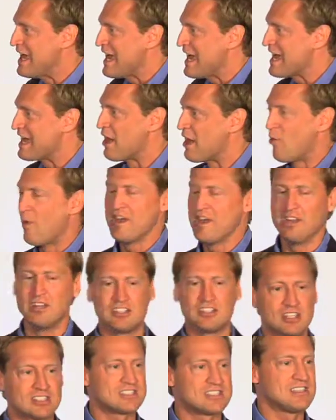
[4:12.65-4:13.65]
and I want you to
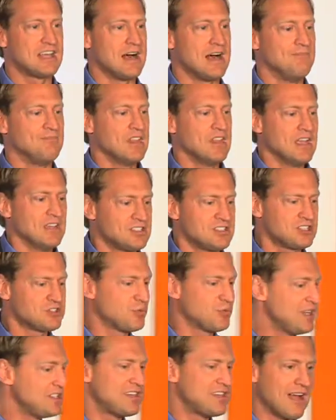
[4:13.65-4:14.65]
just
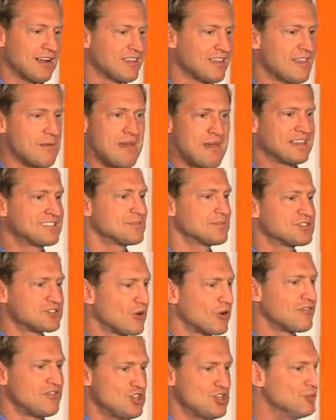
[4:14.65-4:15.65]
reach out to them, make some
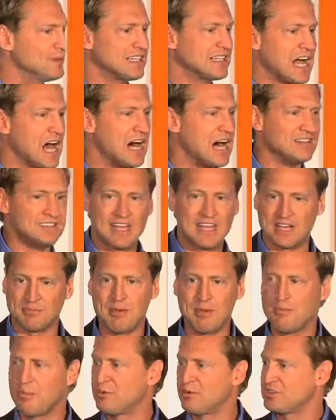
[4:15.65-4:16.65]
sort of human contact.
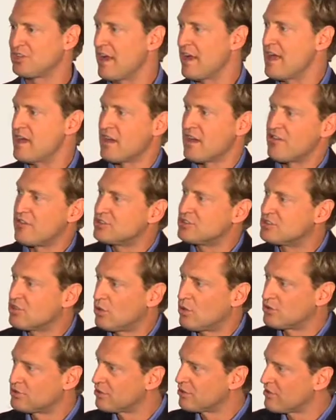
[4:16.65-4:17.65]
Maybe put your hand on their
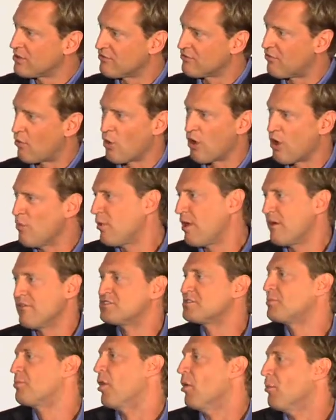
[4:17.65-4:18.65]
shoulder or their forearm,
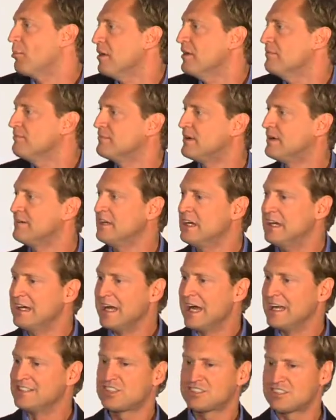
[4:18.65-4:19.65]
whatever's appropriate, right?
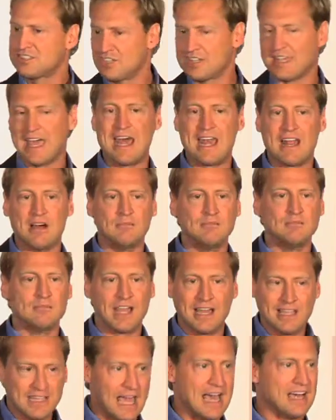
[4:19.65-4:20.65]
And just look at them,
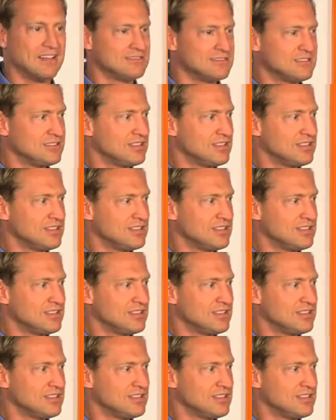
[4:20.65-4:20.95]
not yet,